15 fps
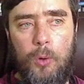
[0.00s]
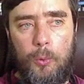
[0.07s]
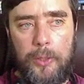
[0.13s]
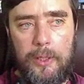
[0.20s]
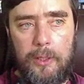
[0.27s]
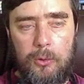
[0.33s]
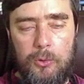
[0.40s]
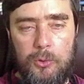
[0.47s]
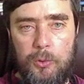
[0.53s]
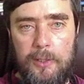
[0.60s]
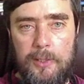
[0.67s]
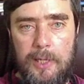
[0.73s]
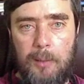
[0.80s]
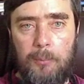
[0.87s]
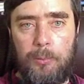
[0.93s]
we can do is we
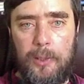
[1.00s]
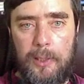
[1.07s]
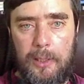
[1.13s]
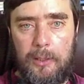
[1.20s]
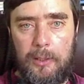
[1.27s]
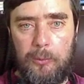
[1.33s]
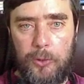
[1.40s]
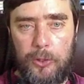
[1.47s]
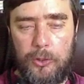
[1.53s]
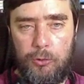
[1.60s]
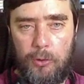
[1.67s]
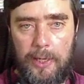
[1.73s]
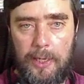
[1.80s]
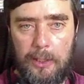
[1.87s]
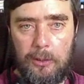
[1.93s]
can take a planarian with a
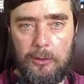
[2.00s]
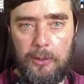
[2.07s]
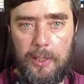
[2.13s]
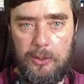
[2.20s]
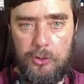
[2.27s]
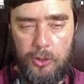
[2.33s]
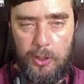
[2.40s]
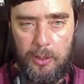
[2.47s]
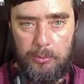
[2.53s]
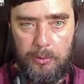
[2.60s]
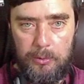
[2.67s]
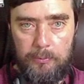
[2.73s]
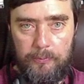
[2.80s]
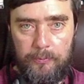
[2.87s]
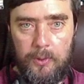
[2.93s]
triangular head shape,
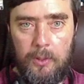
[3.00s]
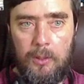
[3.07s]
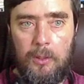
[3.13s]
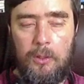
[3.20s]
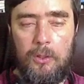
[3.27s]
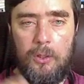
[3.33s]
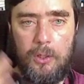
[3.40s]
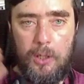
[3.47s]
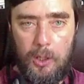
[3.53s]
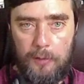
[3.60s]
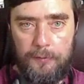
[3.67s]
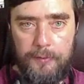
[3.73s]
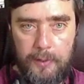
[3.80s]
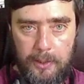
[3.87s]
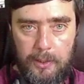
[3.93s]
cut
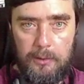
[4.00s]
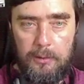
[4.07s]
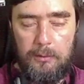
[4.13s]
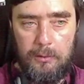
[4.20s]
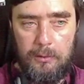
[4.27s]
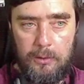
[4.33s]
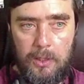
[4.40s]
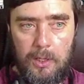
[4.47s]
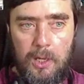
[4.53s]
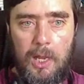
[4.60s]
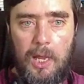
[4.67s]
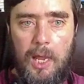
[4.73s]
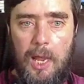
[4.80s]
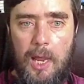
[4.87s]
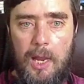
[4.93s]
off the head,
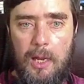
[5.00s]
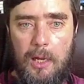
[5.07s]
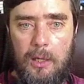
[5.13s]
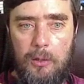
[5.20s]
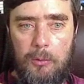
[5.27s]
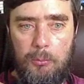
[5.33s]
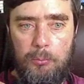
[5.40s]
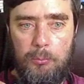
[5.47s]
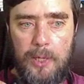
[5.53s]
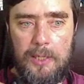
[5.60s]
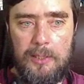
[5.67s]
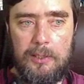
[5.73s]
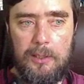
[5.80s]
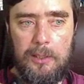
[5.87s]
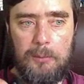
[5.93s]
and
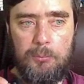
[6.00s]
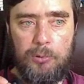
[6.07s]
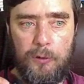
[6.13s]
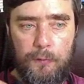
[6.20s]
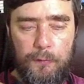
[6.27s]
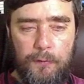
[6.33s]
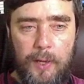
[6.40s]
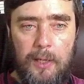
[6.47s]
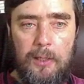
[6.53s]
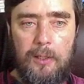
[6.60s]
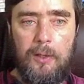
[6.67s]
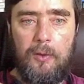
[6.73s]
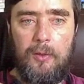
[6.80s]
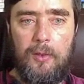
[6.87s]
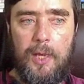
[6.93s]
basically prevent
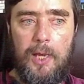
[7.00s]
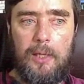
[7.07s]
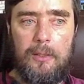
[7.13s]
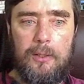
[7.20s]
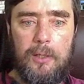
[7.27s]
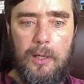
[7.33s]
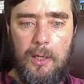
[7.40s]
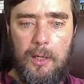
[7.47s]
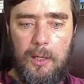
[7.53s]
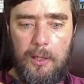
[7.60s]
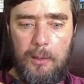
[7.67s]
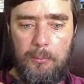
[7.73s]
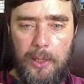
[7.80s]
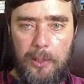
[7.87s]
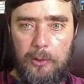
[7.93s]
that
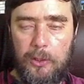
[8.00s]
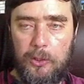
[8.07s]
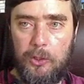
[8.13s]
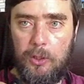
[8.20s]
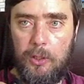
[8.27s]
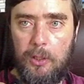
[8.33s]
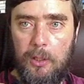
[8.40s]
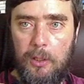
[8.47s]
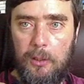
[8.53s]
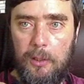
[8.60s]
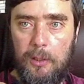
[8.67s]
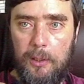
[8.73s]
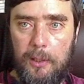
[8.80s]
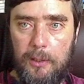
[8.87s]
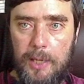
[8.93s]
uh, bioelectrical
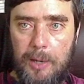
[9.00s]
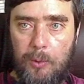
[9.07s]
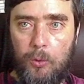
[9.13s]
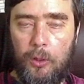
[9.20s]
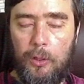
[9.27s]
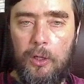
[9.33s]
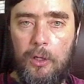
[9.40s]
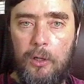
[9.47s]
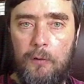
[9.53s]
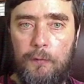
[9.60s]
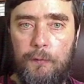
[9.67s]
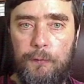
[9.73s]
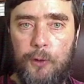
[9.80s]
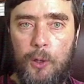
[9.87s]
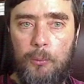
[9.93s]
uh, network
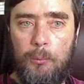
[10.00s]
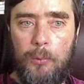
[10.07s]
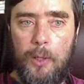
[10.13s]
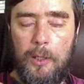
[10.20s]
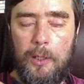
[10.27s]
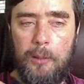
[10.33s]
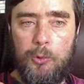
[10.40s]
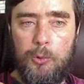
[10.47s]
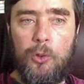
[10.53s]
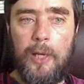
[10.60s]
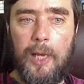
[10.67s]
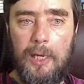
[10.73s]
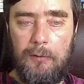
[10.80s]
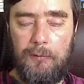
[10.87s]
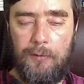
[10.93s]
from uh,
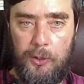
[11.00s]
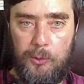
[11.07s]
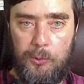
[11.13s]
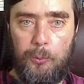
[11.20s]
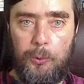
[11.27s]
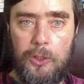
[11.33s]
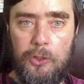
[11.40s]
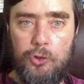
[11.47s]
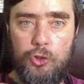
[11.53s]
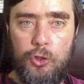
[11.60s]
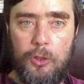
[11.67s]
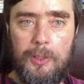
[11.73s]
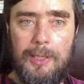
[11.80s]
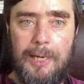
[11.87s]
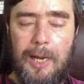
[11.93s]
communicating very well. We can
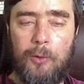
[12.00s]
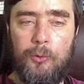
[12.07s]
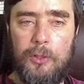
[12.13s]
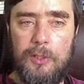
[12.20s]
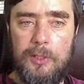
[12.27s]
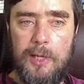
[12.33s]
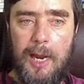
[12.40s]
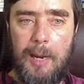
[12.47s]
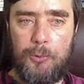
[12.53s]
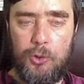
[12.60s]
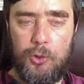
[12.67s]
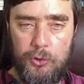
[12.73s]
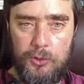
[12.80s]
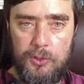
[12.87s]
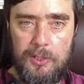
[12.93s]
shut down these gap
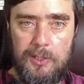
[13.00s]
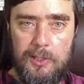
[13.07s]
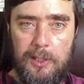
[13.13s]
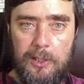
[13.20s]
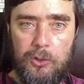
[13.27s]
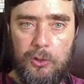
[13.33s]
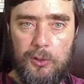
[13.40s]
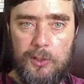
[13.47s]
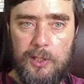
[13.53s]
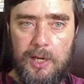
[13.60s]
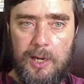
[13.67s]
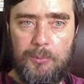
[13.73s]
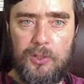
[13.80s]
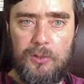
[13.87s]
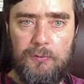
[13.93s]
junctions, these electrical
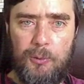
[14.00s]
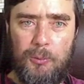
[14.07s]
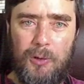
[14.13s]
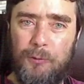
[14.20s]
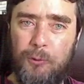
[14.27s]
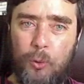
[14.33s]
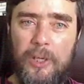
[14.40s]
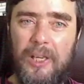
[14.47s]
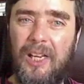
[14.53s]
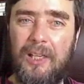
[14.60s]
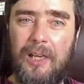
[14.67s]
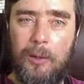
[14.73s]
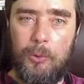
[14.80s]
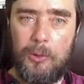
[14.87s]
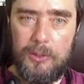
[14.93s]
synapses, for about forty-eight
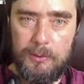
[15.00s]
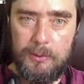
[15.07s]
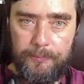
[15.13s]
hours.